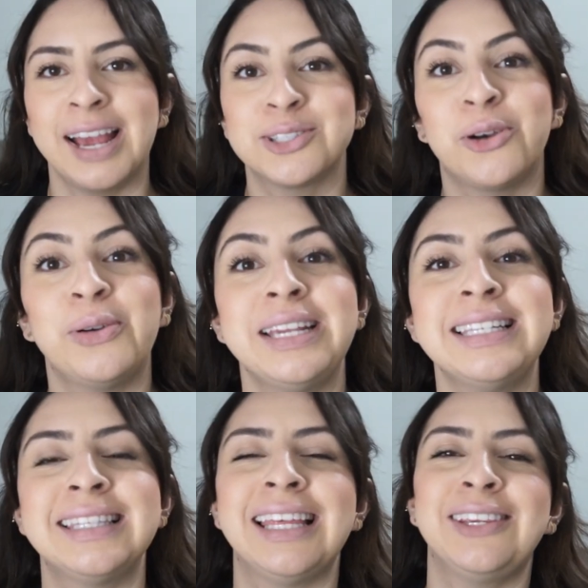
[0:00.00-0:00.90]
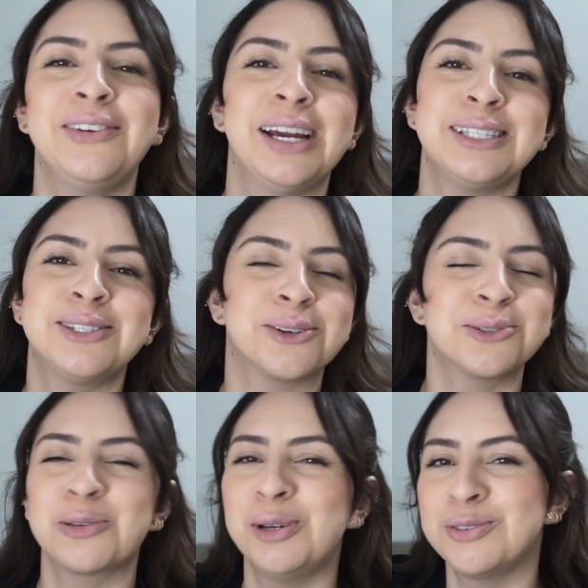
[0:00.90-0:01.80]
As always, thank you guys so,
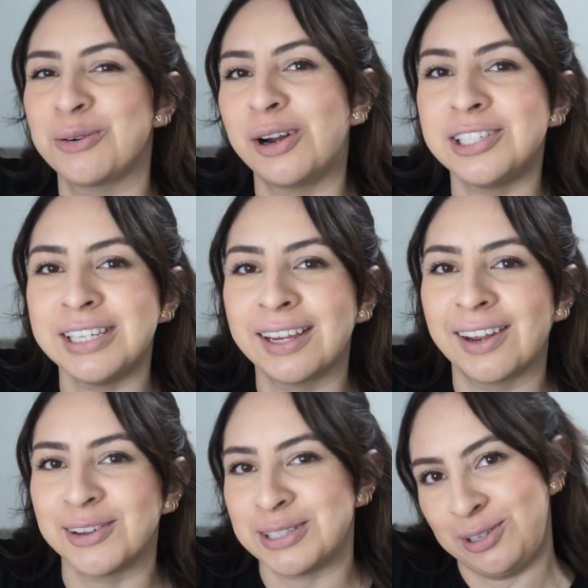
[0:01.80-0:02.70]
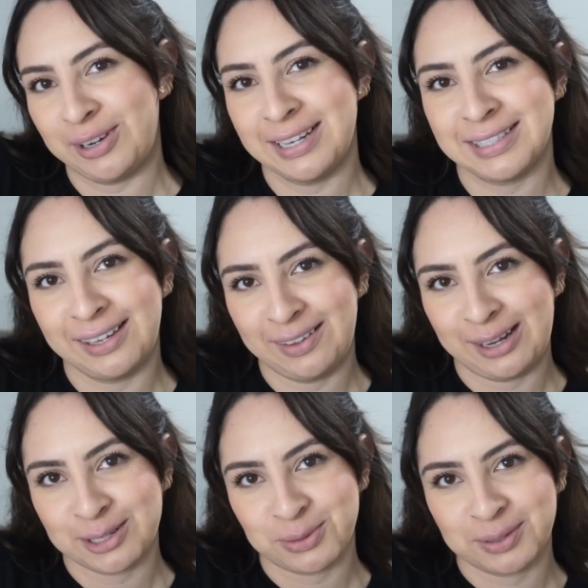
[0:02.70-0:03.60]
so much for watching and I'll see you guys in the
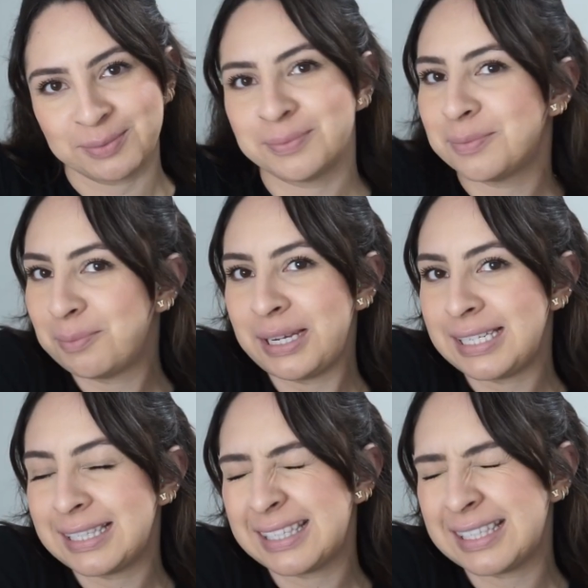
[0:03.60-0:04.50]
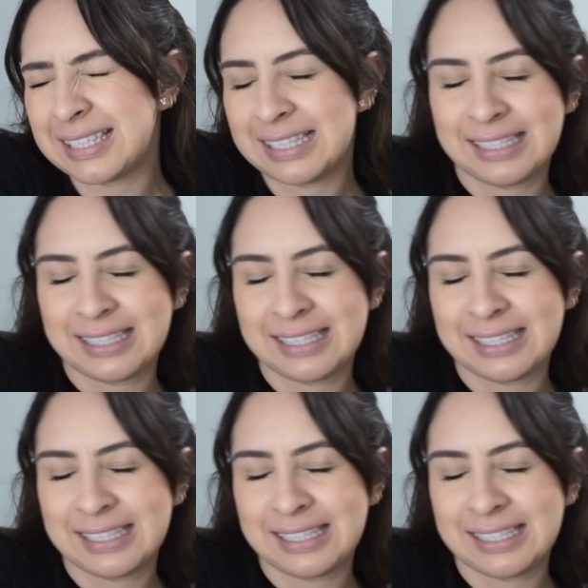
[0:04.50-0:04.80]
next one. Peace.